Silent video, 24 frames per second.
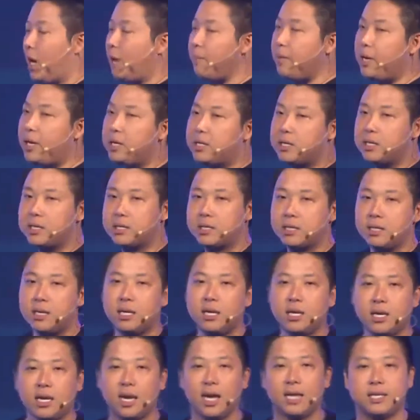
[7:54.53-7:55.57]
I'm interested
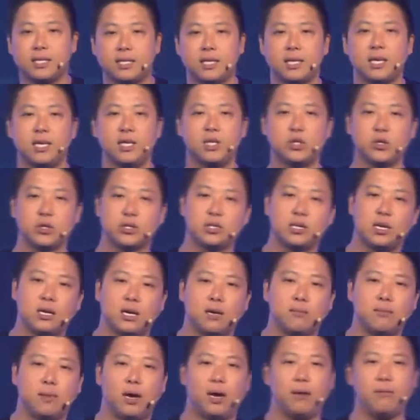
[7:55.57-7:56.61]
in getting into
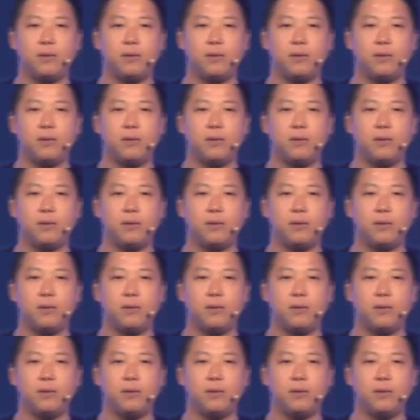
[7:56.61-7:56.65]
startup.